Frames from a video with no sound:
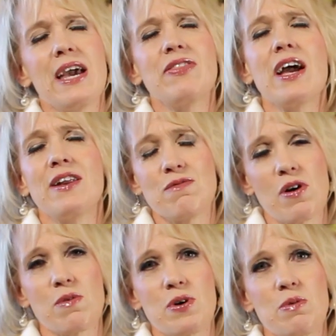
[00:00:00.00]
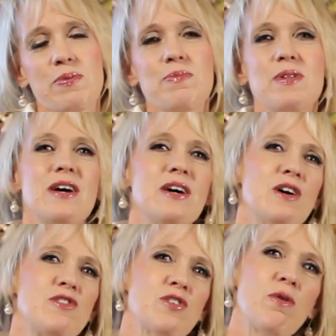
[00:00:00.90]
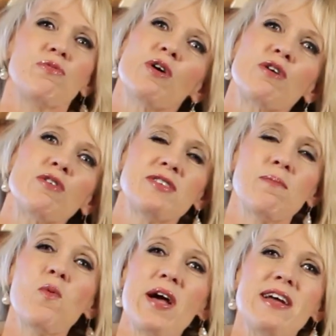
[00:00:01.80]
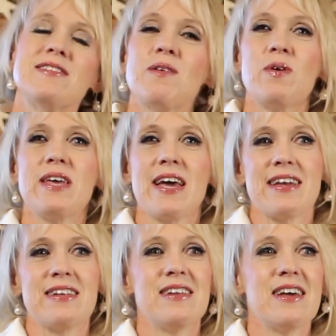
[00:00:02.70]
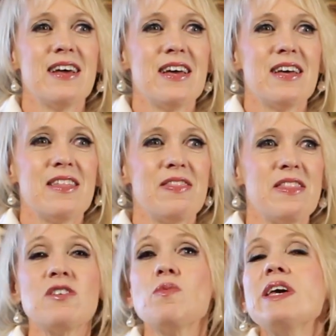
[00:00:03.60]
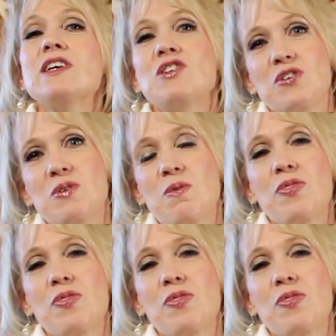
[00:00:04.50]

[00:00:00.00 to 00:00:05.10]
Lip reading: at the end of our rope. So there are some things that we can do